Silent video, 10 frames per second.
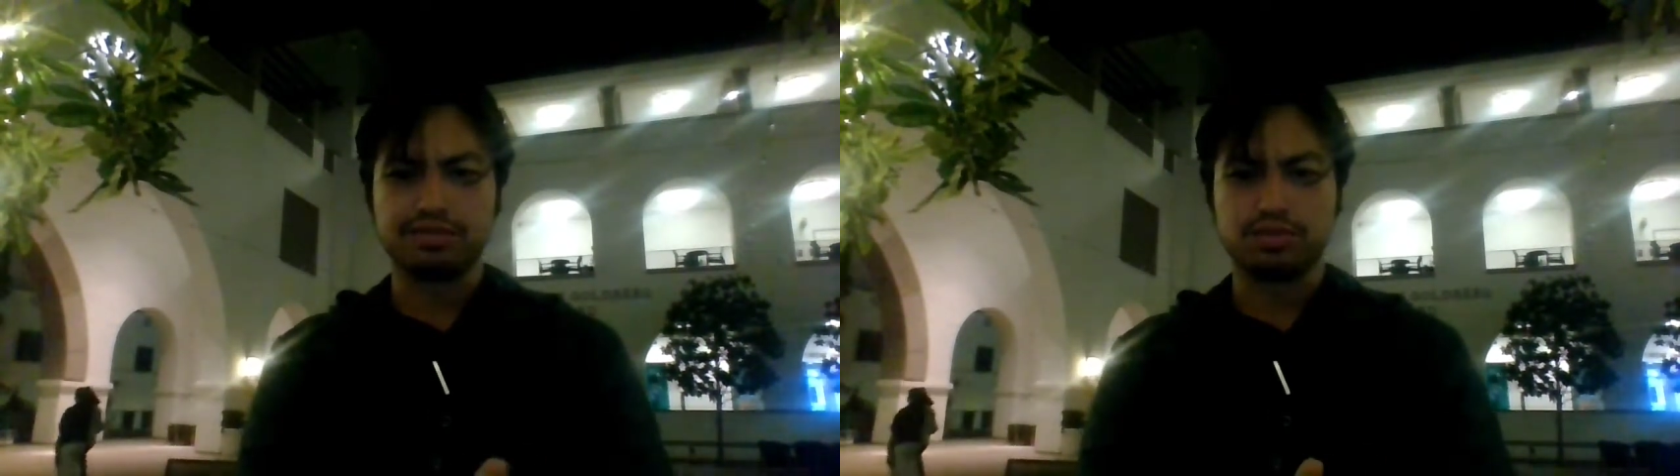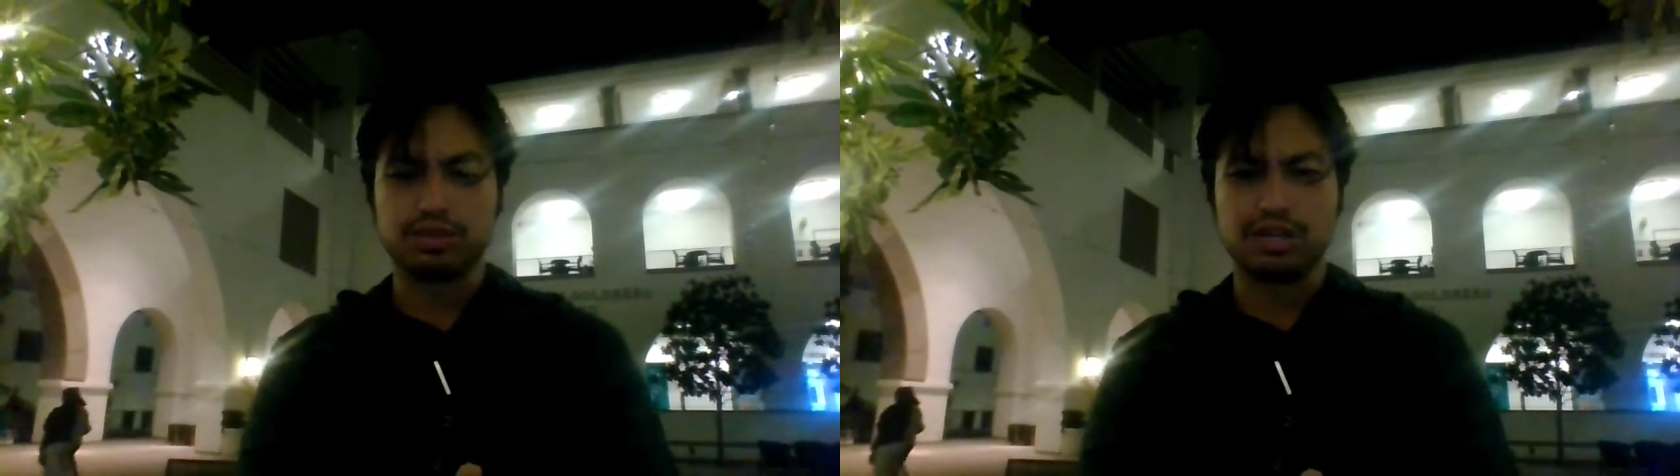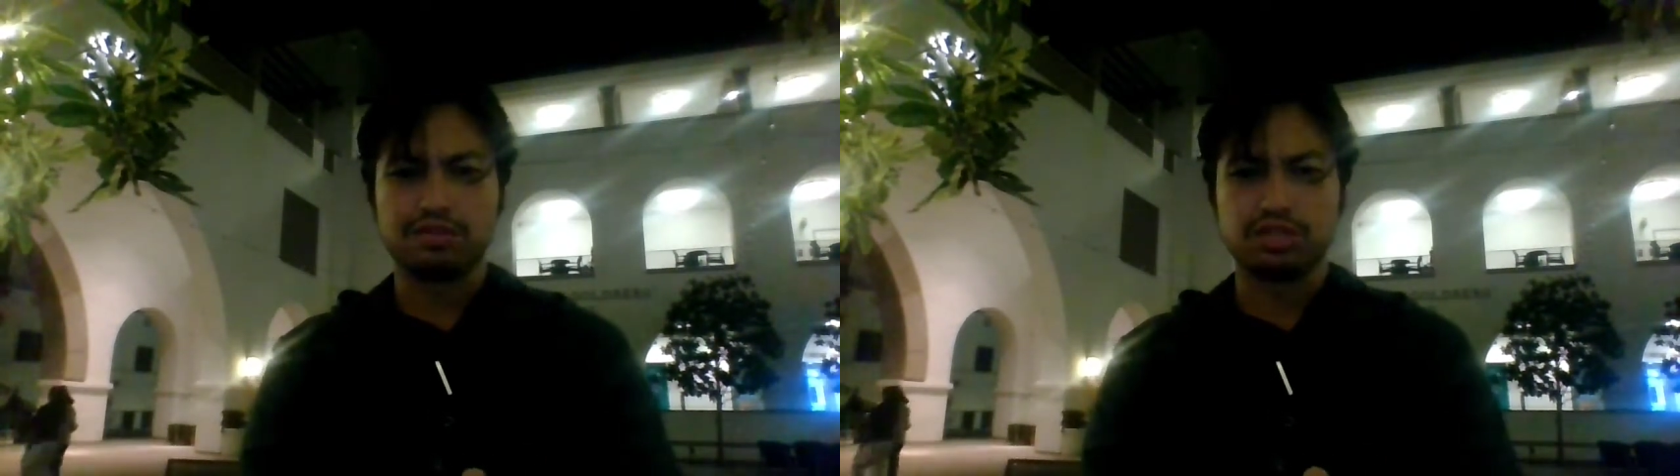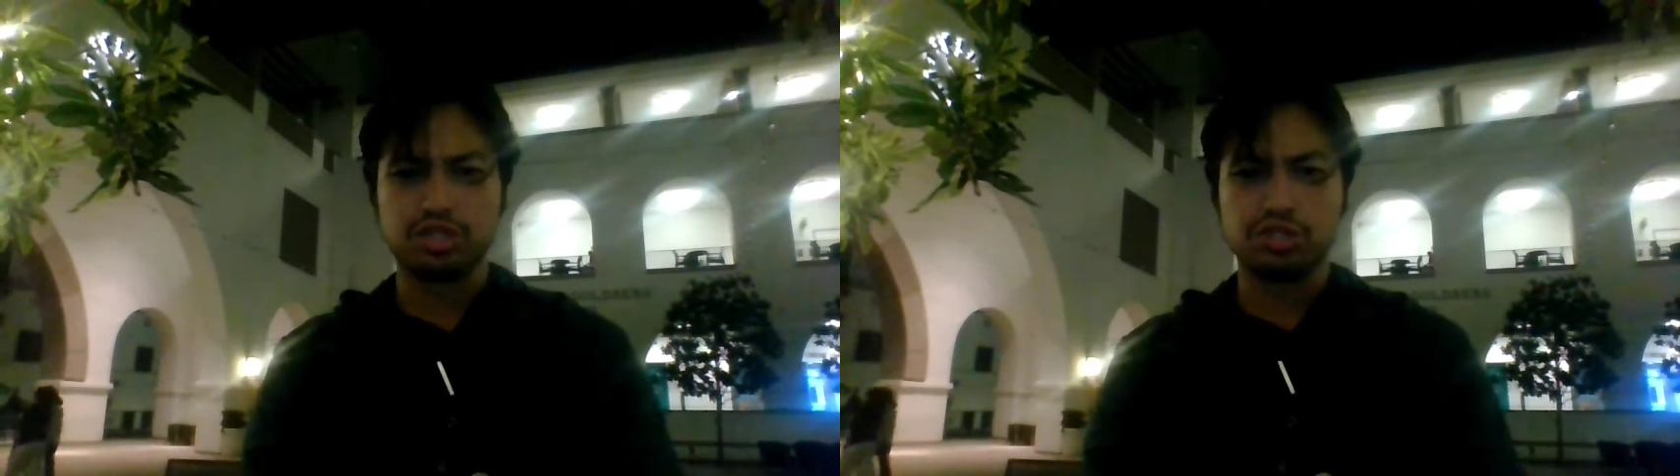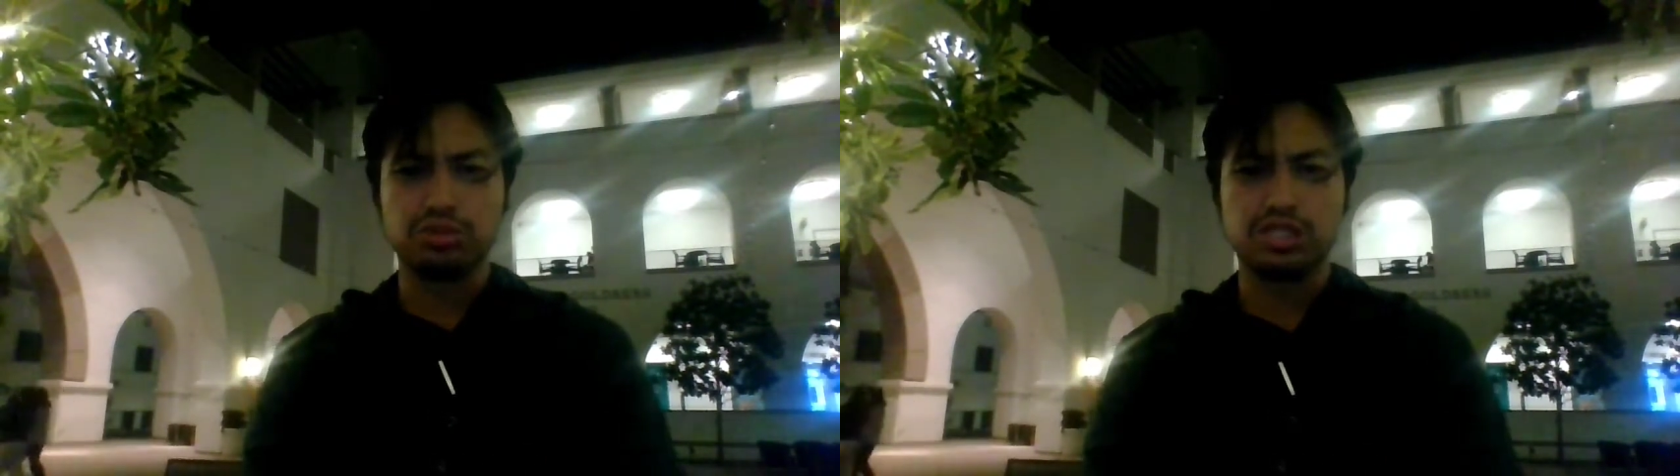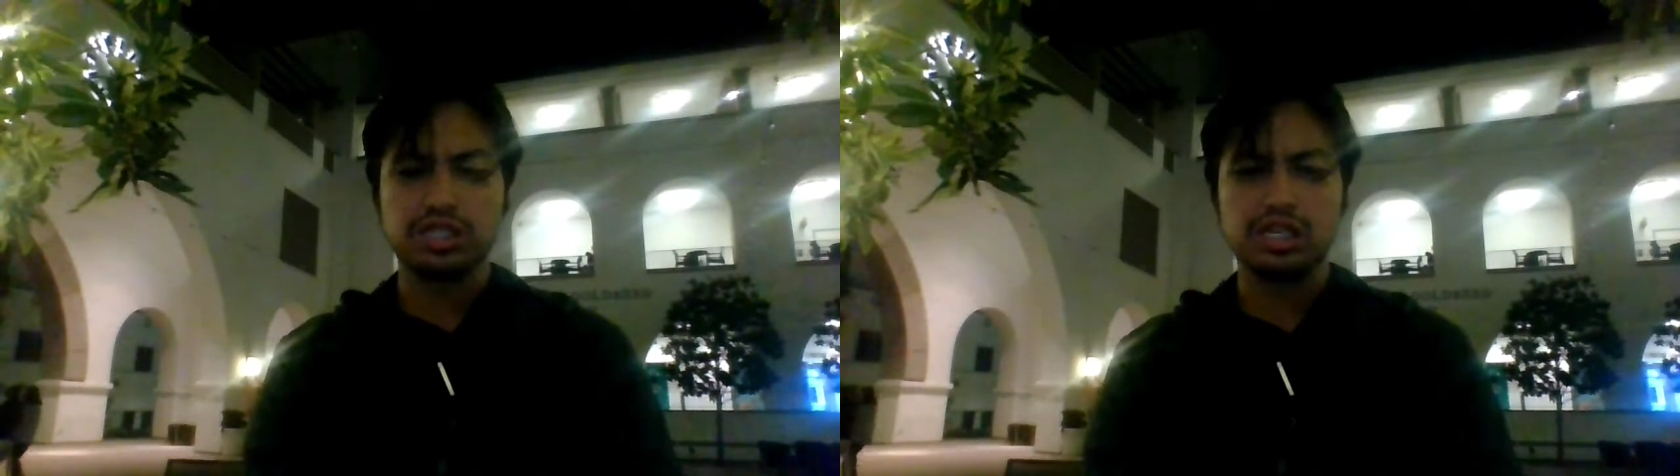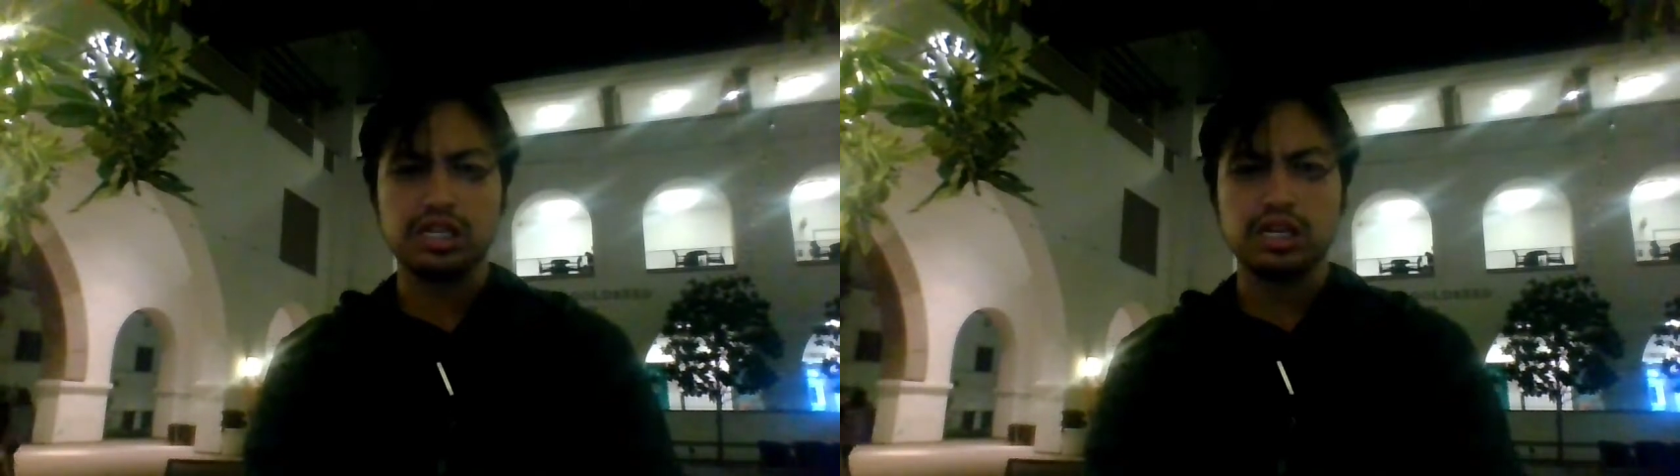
My stories, the reason I